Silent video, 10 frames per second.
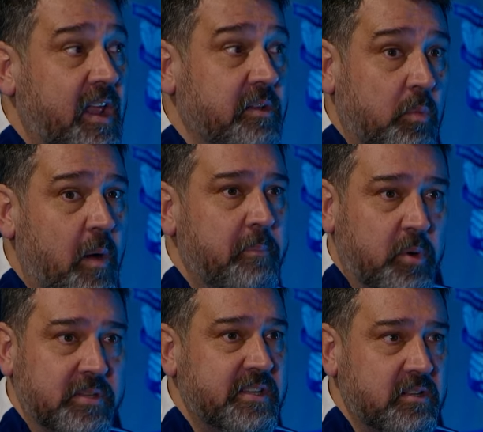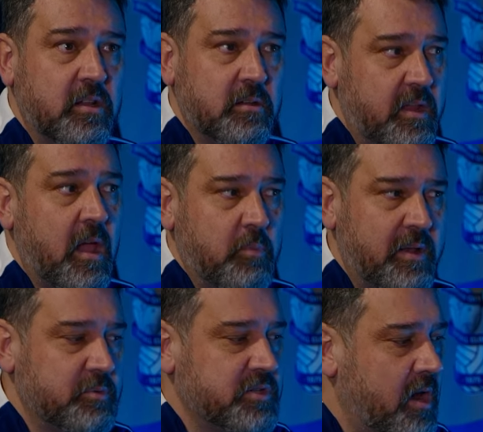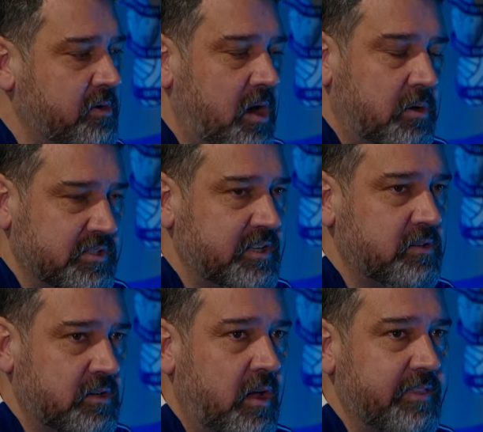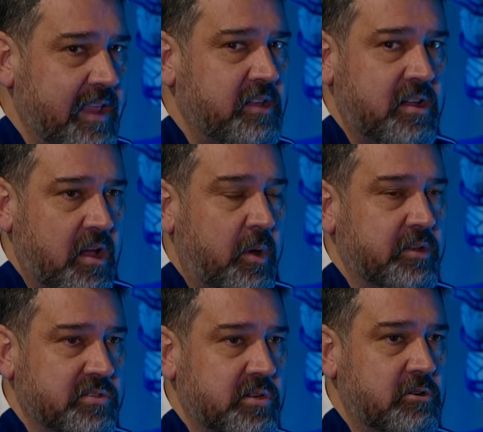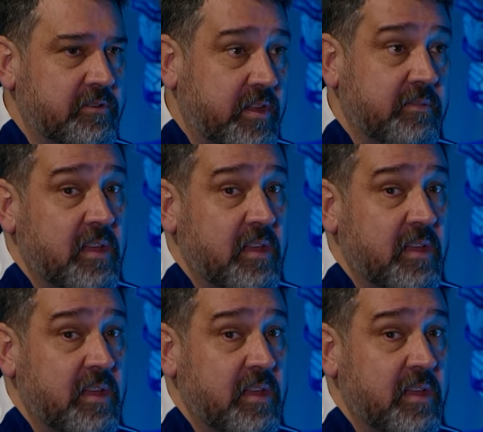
And at one point, it looked, when it was no goals, it looked like they could go on and score a few.